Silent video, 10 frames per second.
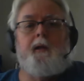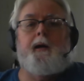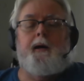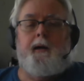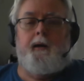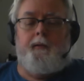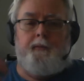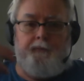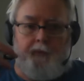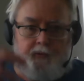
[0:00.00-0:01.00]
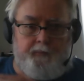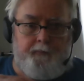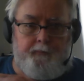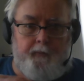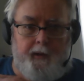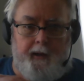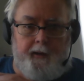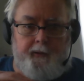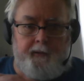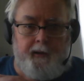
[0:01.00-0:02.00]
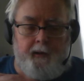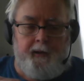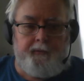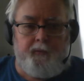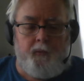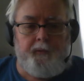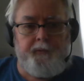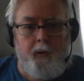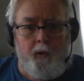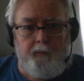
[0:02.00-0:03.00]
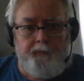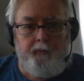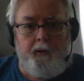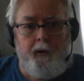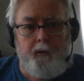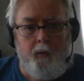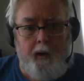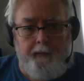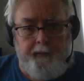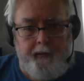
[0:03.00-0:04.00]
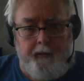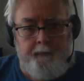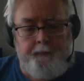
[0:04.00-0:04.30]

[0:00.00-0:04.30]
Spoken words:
The first thing that I mentioned was Earth gravity.